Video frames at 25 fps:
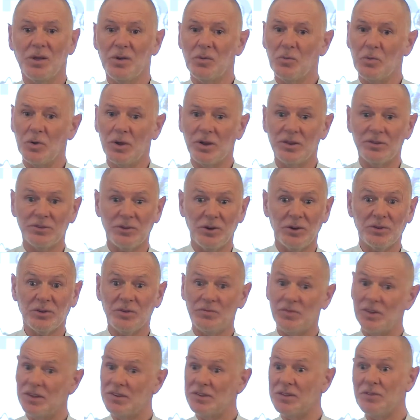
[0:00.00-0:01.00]
We're going to start
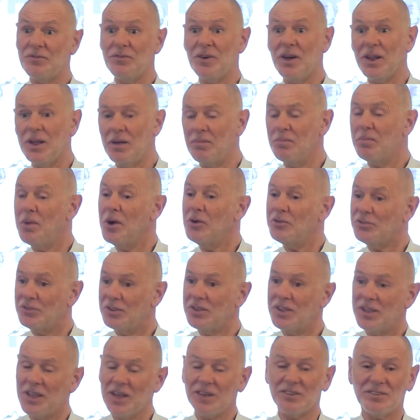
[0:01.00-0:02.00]
off, and this is a fun. Most of
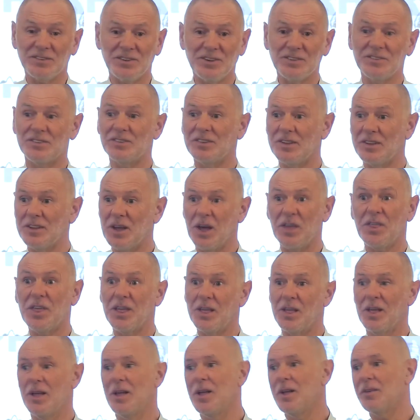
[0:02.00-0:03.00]
the exercises that I
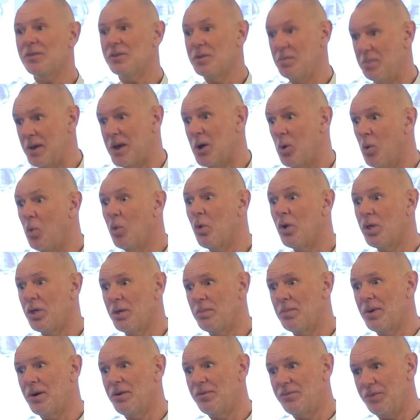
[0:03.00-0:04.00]
think, to me, all of
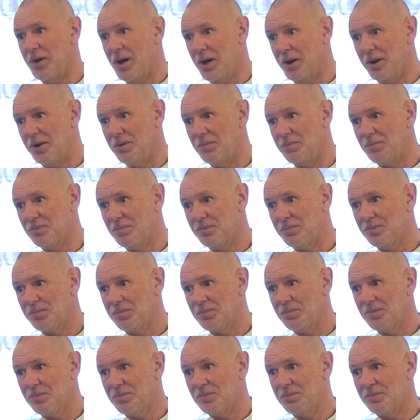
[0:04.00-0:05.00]
them are fun.
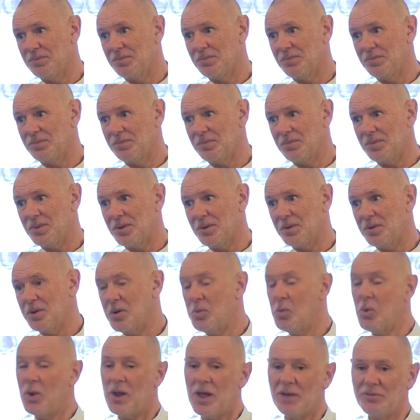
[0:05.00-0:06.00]
You
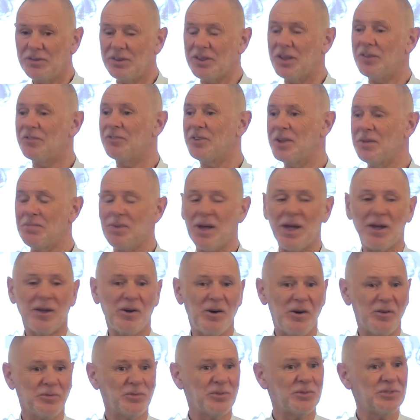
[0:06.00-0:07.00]
will have to take feedback
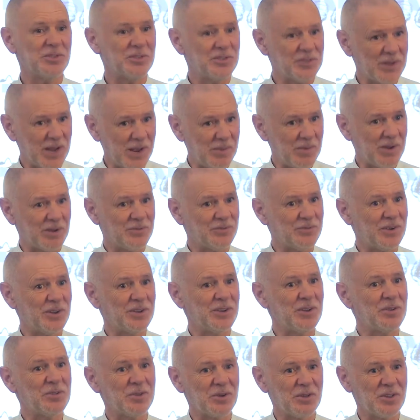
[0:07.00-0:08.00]
afterwards to see how much fun
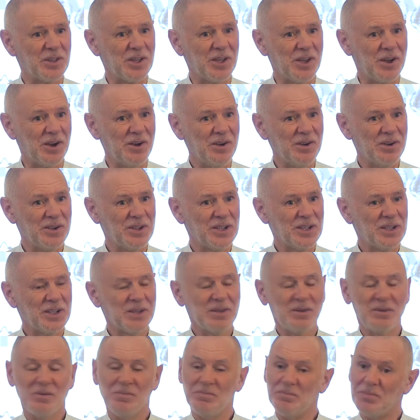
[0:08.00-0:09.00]
you thought they are,
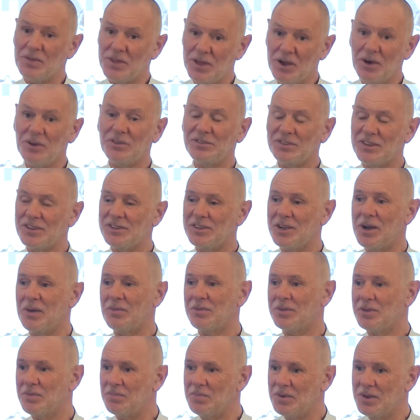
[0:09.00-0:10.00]
but they are set
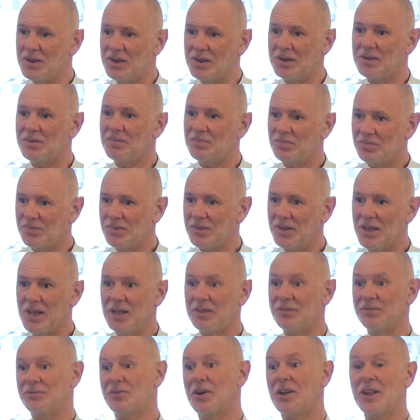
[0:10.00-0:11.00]
up to be
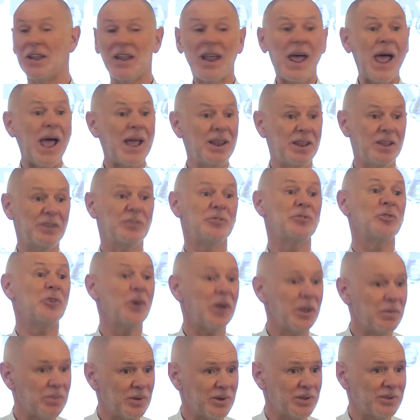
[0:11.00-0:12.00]
as fun and
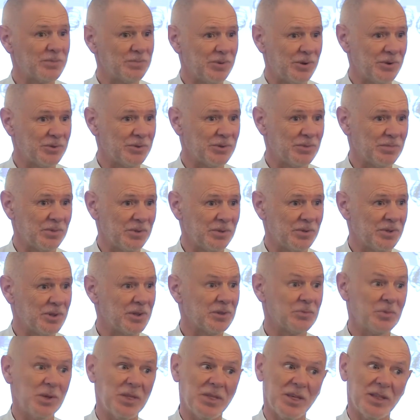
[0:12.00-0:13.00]
enjoyable as possible,
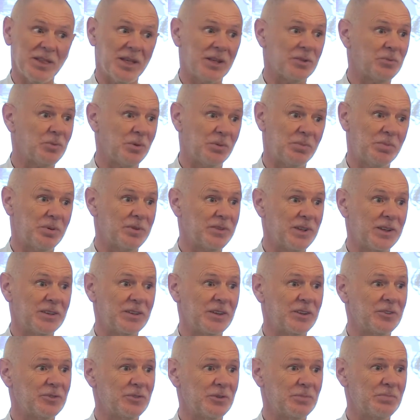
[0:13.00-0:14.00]
because we think that's what
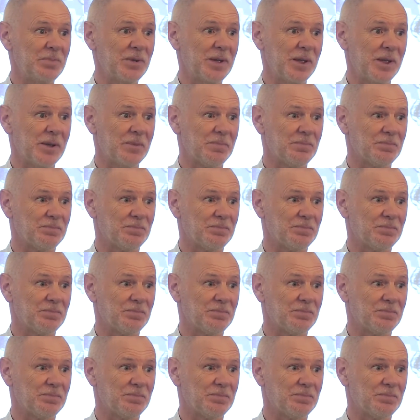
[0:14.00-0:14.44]
presenting should be.